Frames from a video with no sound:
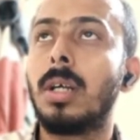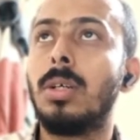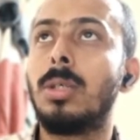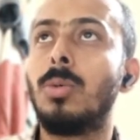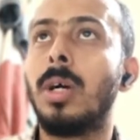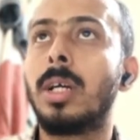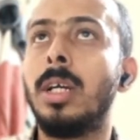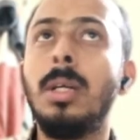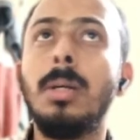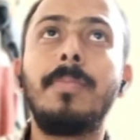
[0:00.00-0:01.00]
okay, so it's
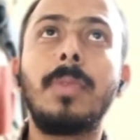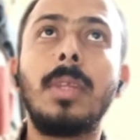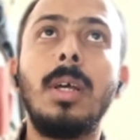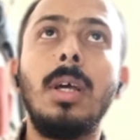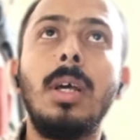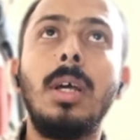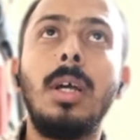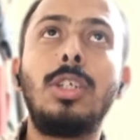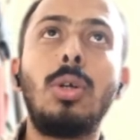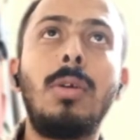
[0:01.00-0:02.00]
working.
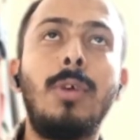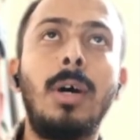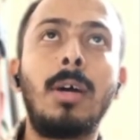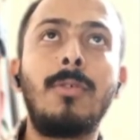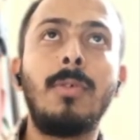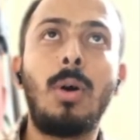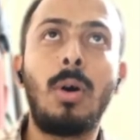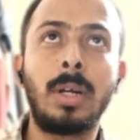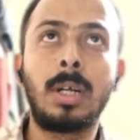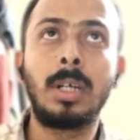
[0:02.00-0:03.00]
It should work
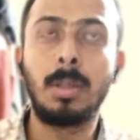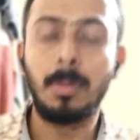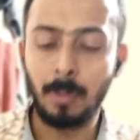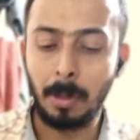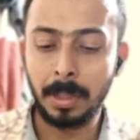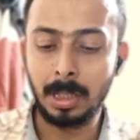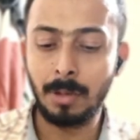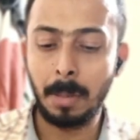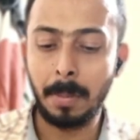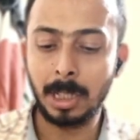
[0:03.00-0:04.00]
on custom
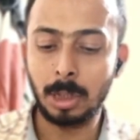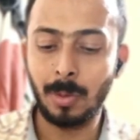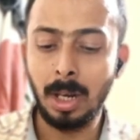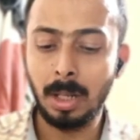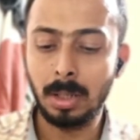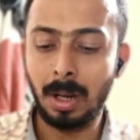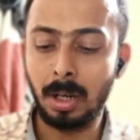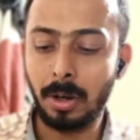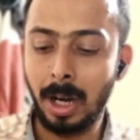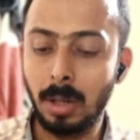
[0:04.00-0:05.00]
VPC VM as well.
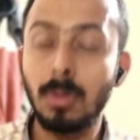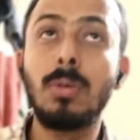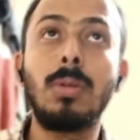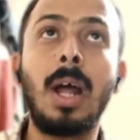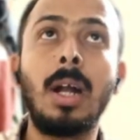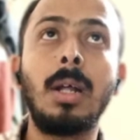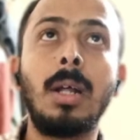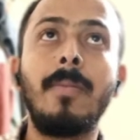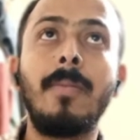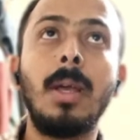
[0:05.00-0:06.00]
So I'll try to do
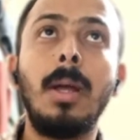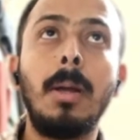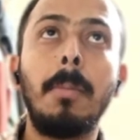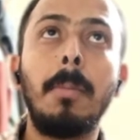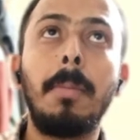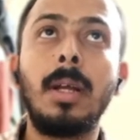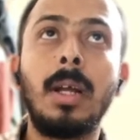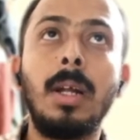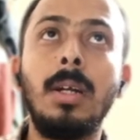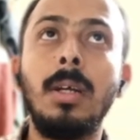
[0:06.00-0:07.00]
that.
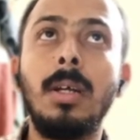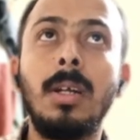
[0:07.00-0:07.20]
Ping.